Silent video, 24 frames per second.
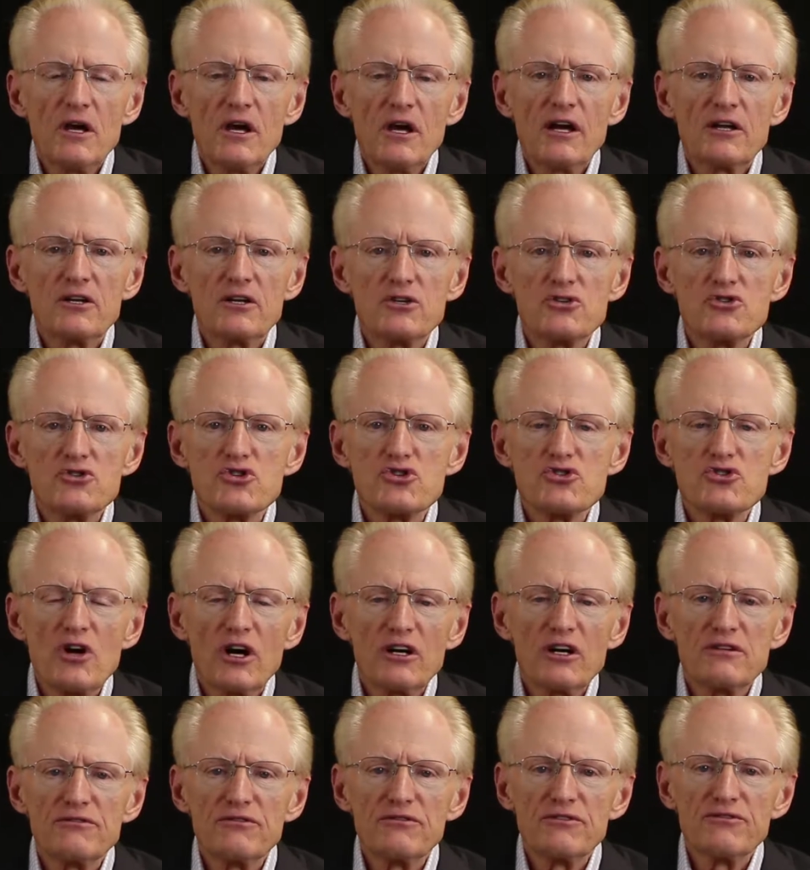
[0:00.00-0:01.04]
And
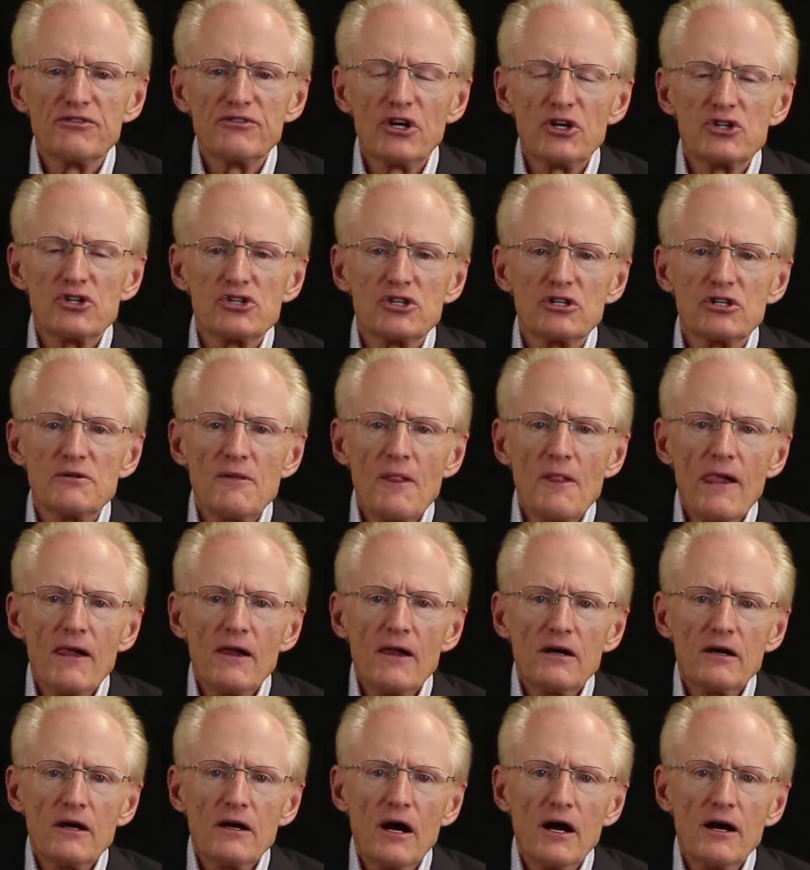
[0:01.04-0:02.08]
constructive eviction
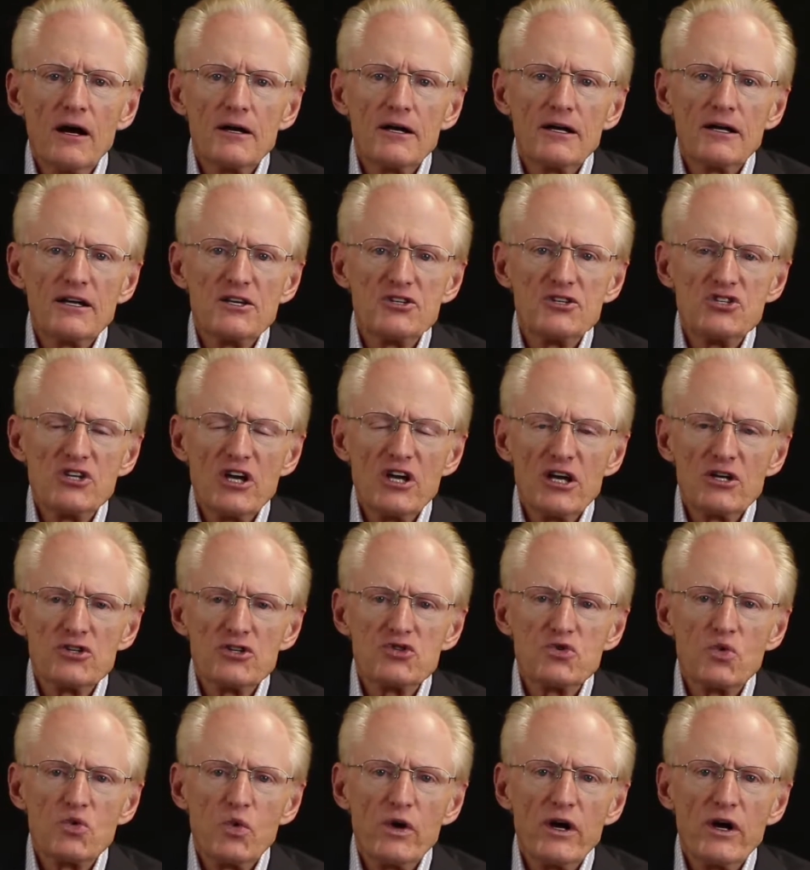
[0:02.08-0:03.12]

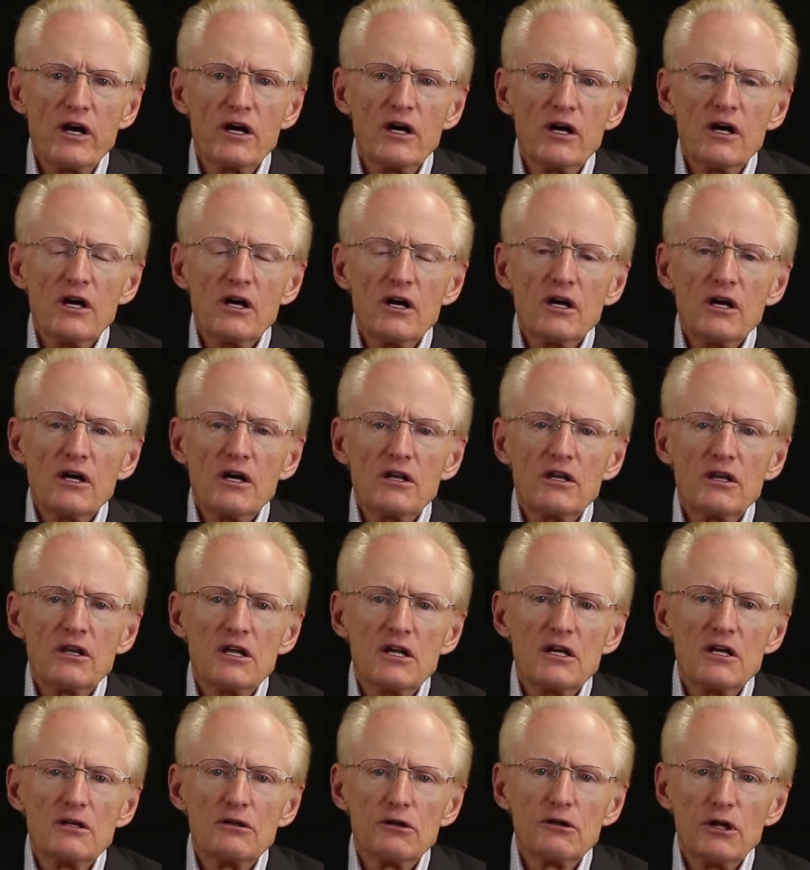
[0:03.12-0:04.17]
exists where
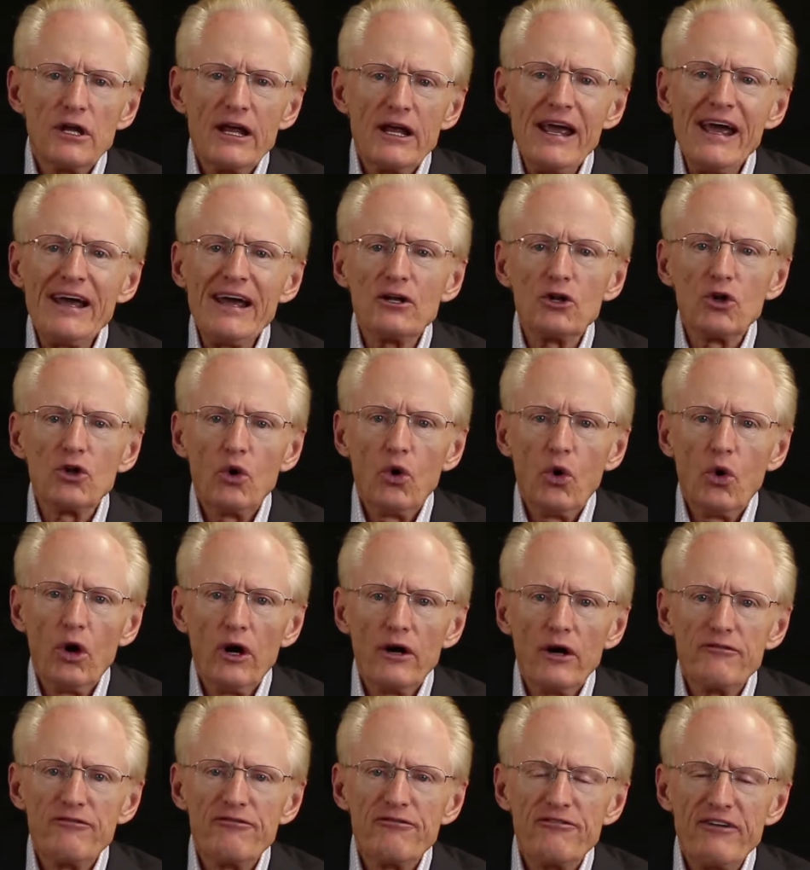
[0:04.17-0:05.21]
the
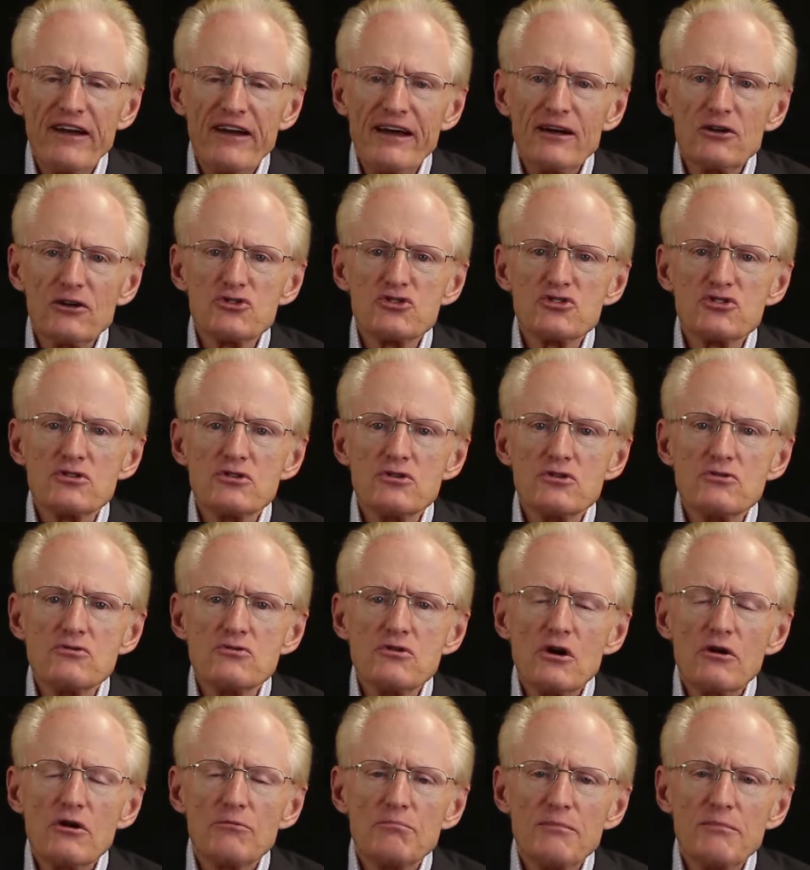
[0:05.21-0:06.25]
landlord fails to
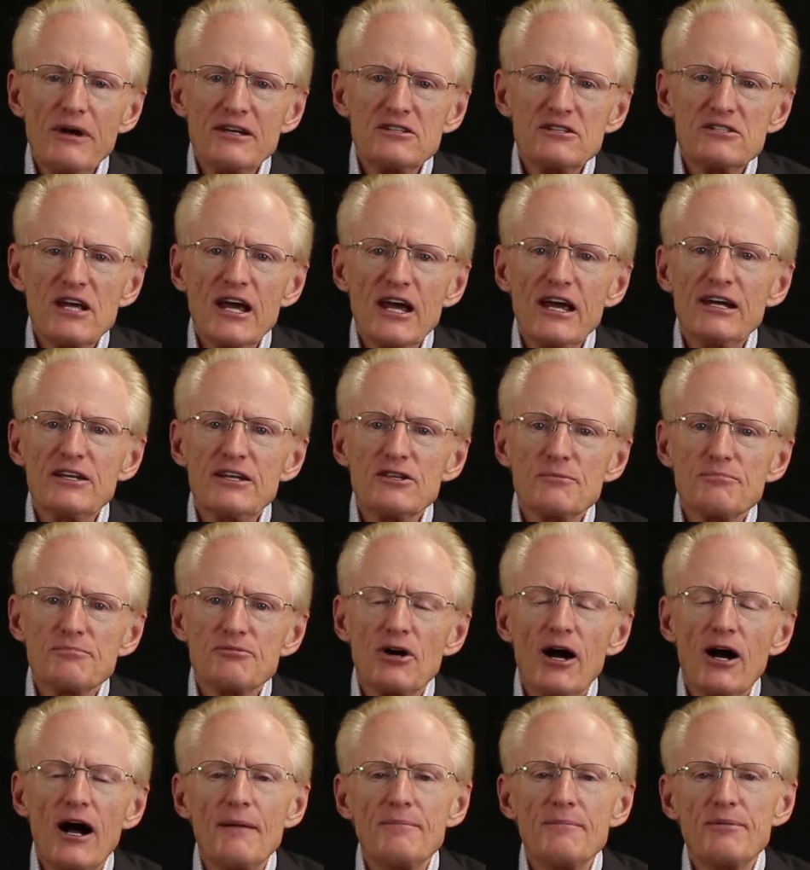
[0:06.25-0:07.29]
maintain the
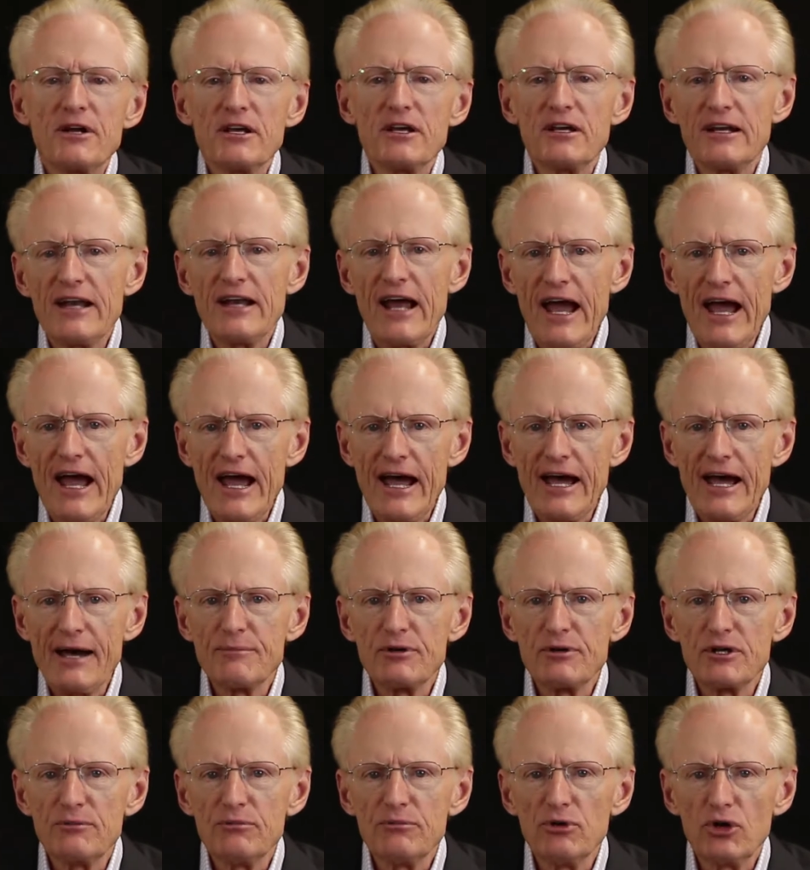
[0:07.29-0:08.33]
property in
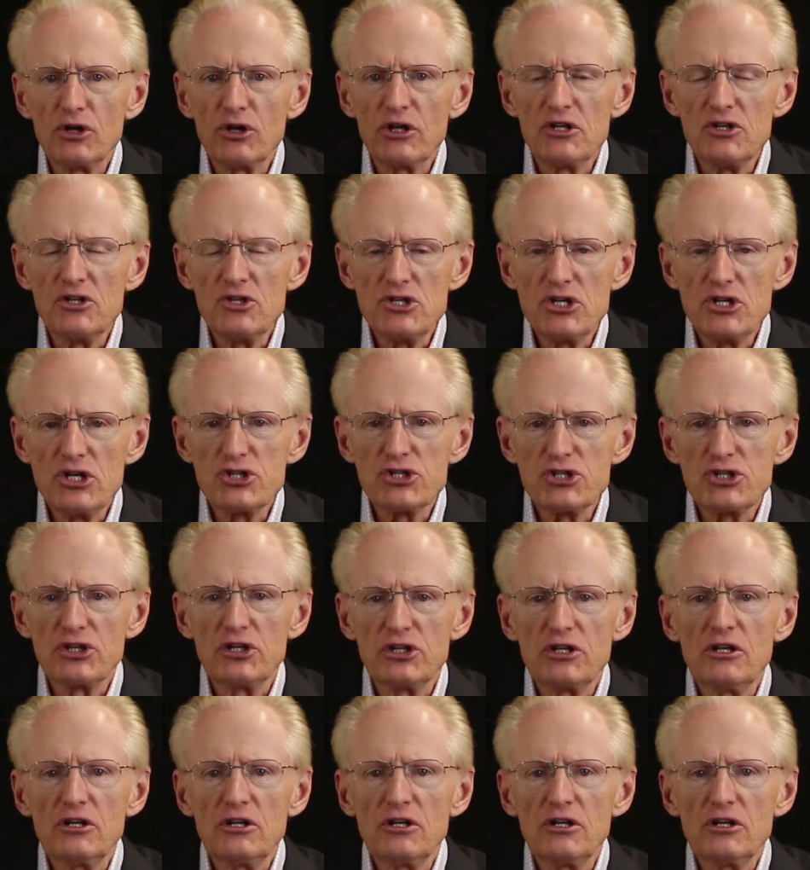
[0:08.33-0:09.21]
habitable condition.